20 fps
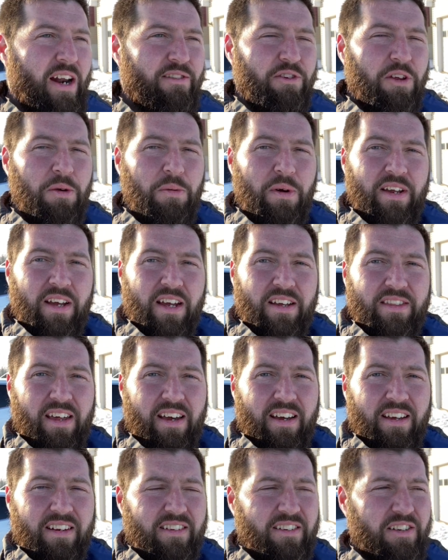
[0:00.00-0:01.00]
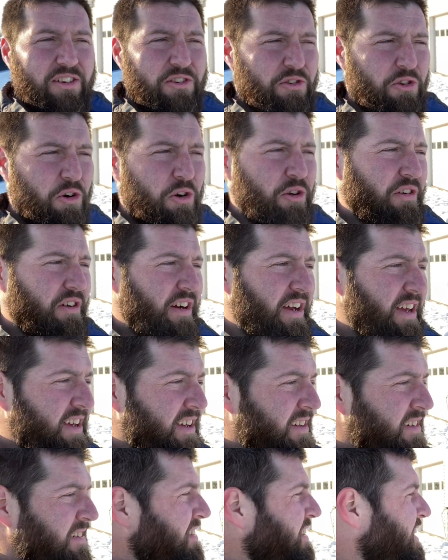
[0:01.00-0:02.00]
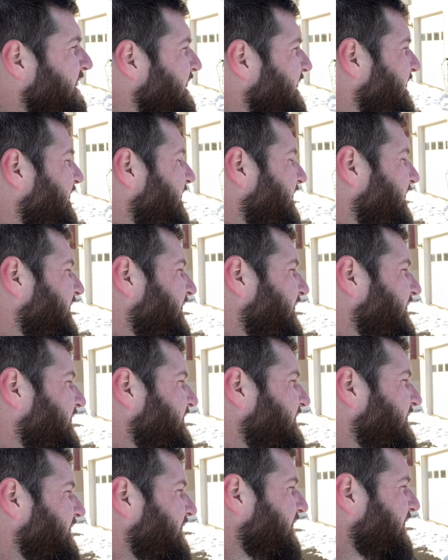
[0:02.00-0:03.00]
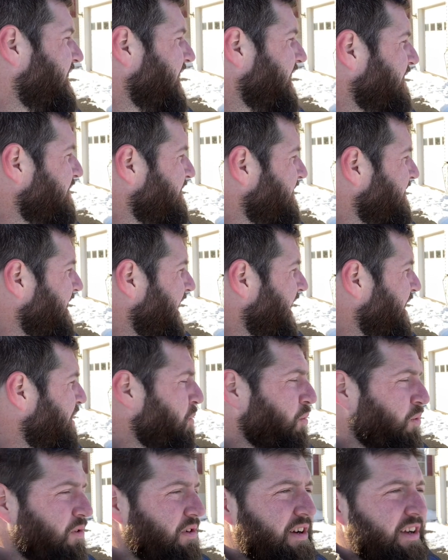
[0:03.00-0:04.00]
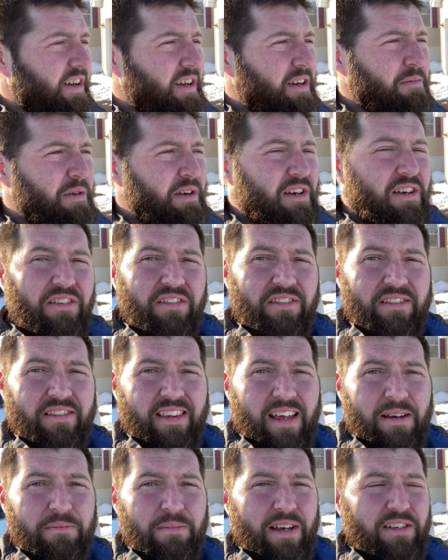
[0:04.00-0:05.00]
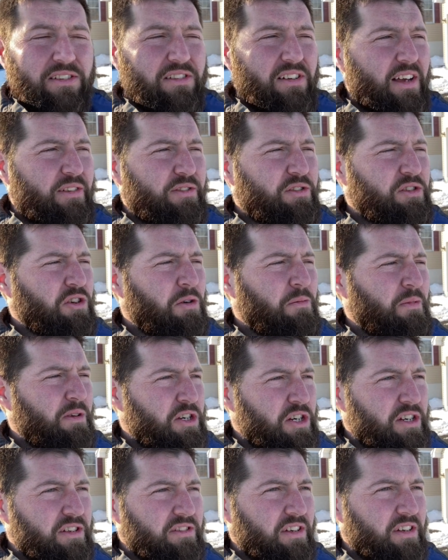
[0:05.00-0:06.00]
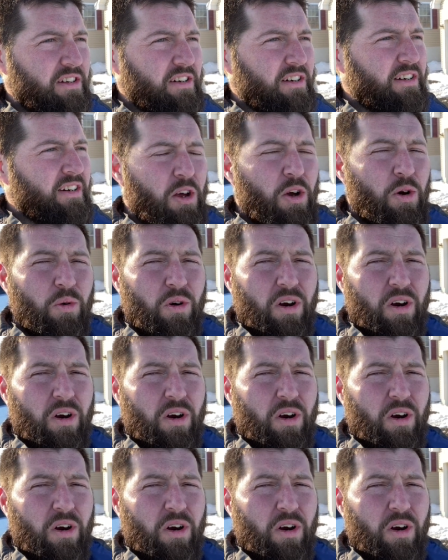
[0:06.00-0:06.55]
I really want to get that controller in and get that working because that makes life so much easier.